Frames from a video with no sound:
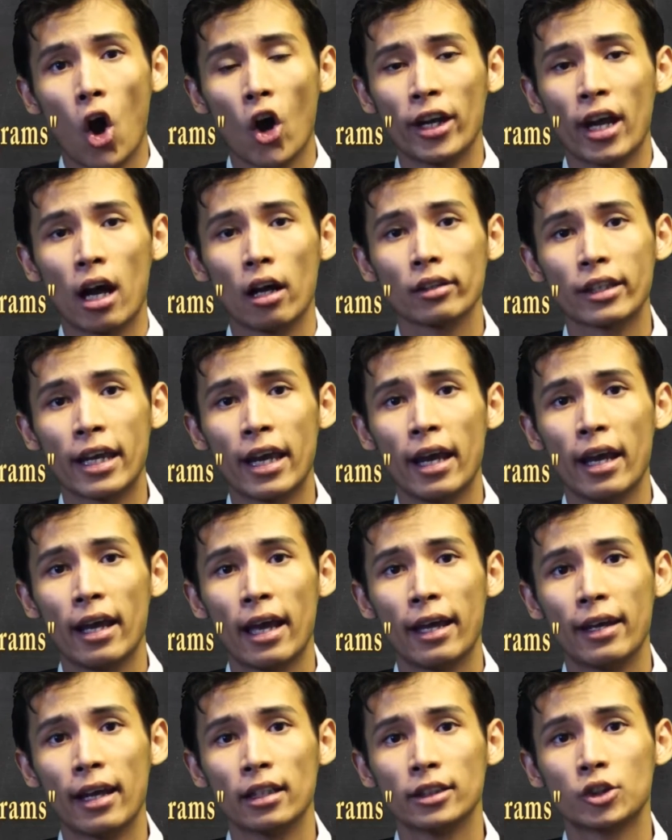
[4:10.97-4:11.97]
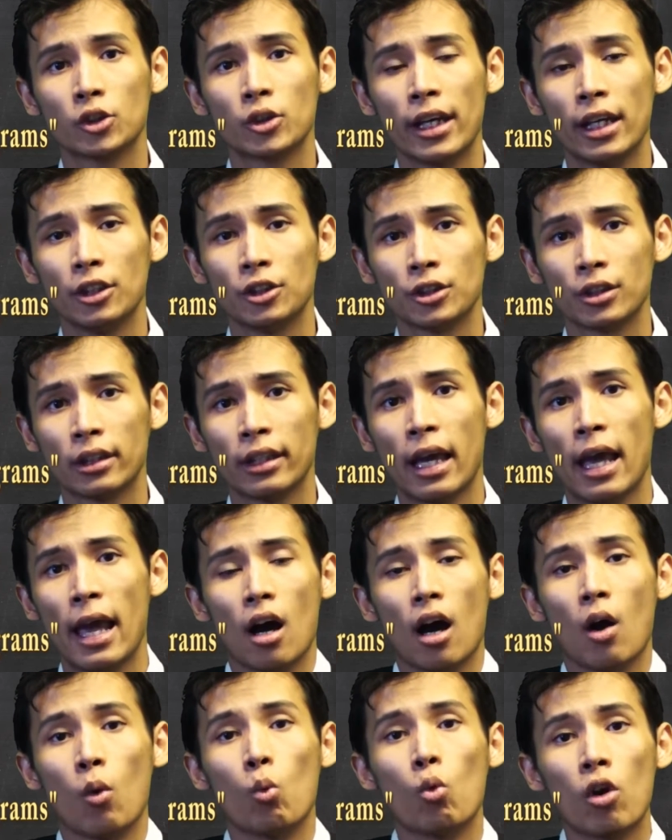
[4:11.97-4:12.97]
on healthcare and education,
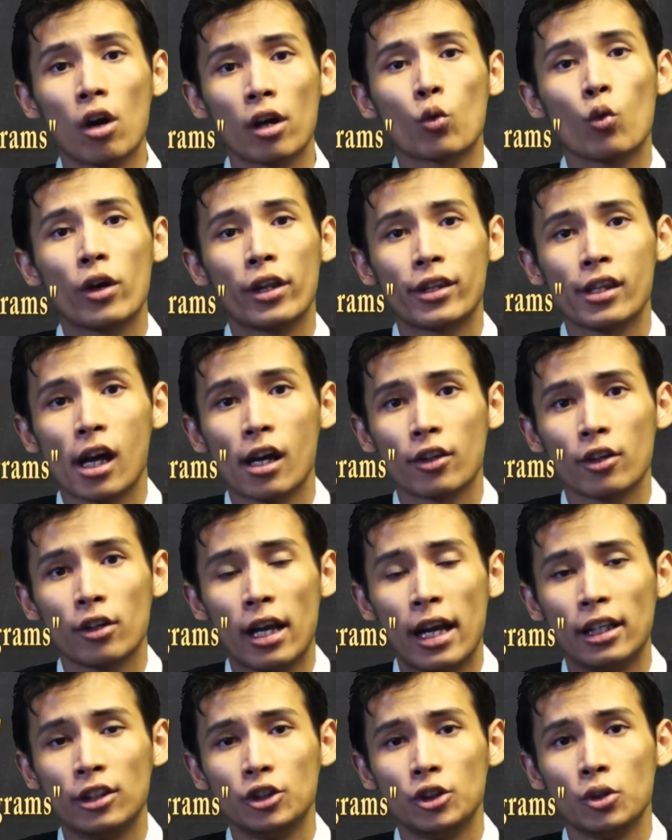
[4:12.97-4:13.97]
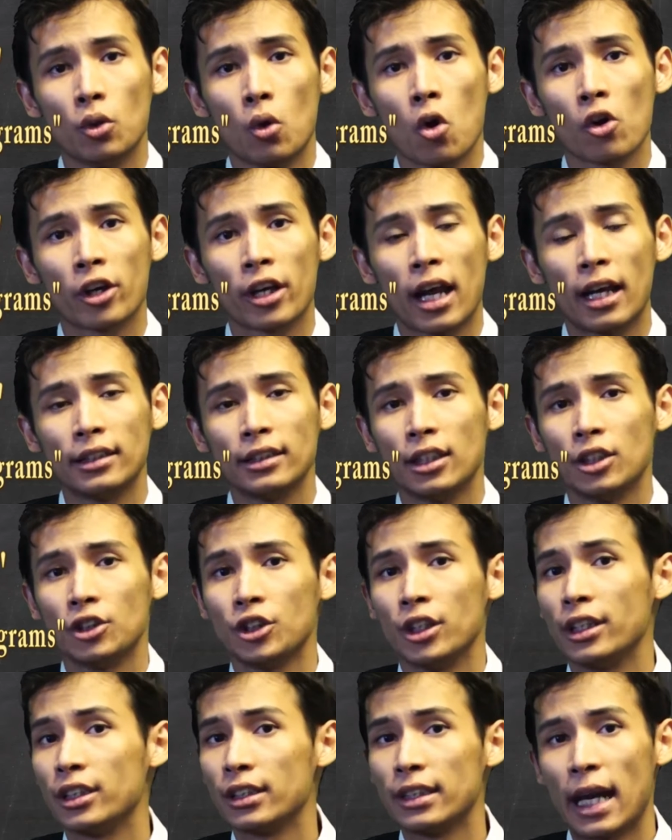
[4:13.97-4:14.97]
work with other NGO organizations,